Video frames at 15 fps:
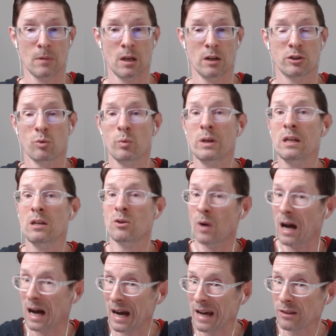So we need to
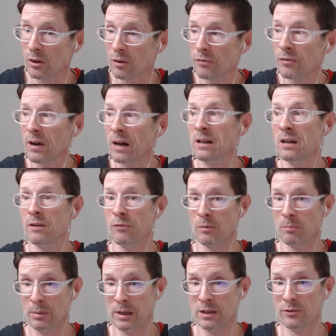either find a
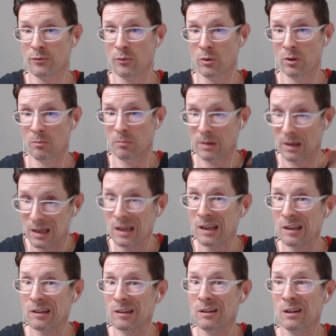different place for them
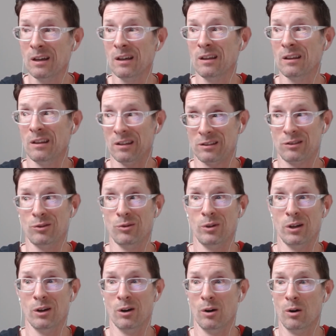in the
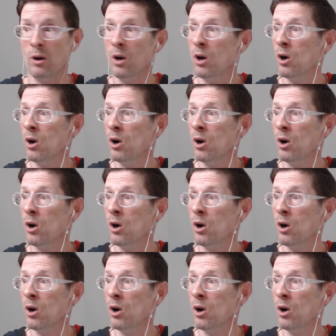studio,